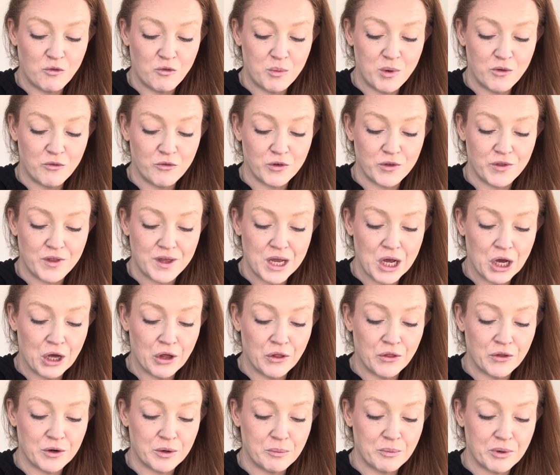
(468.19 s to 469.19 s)
but for the
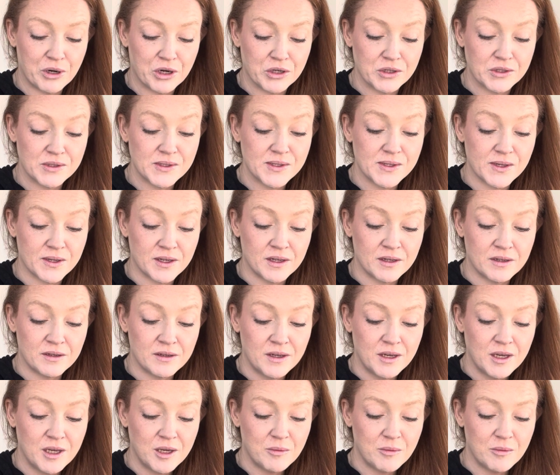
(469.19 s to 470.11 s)
other person,